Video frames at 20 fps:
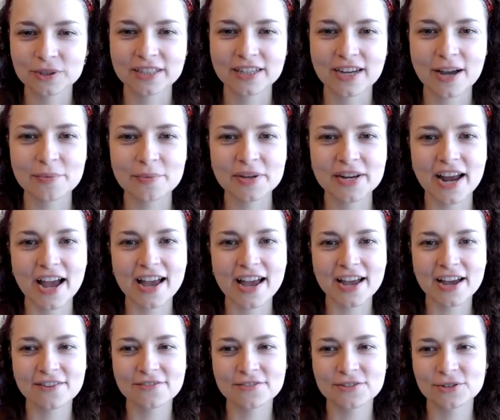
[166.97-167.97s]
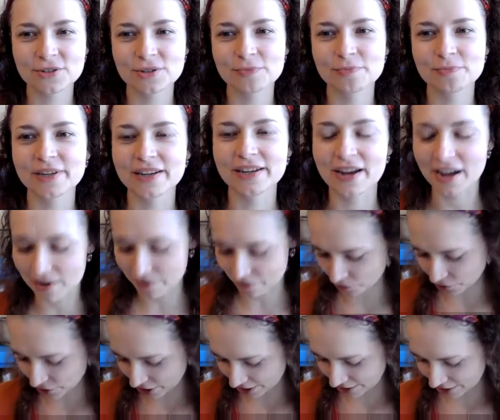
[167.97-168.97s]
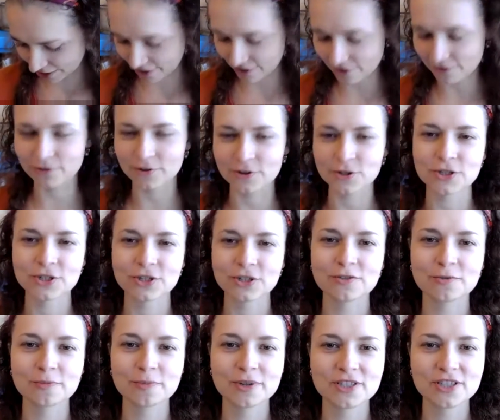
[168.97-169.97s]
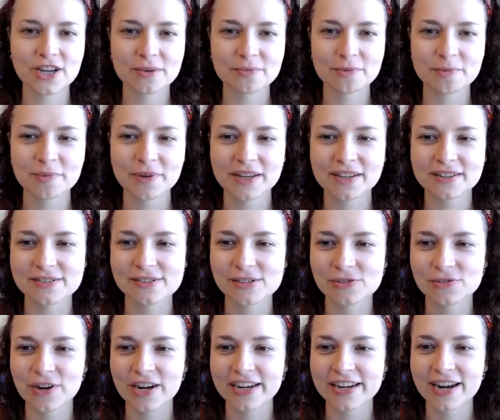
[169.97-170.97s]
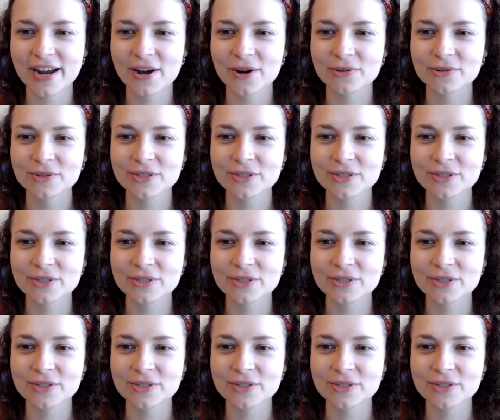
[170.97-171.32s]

I mean, I have to admit, I'm wearing a version of pajama pants right now,